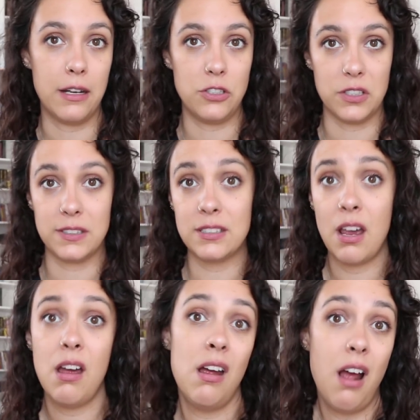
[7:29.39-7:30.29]
It just
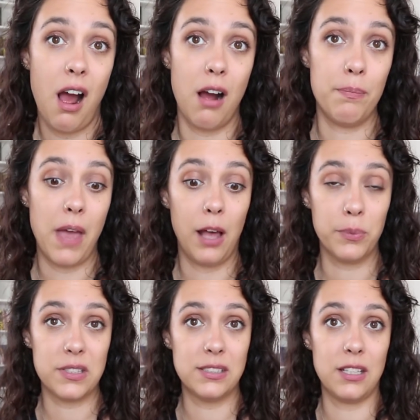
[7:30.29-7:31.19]

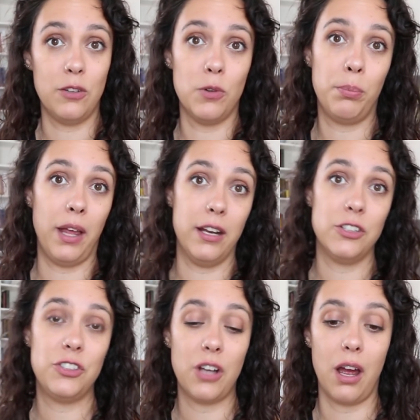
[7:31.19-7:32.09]
helps the skin
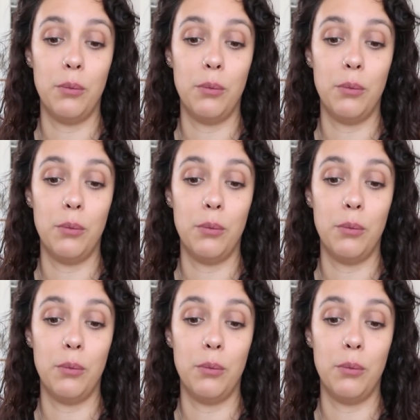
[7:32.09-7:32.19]
replenish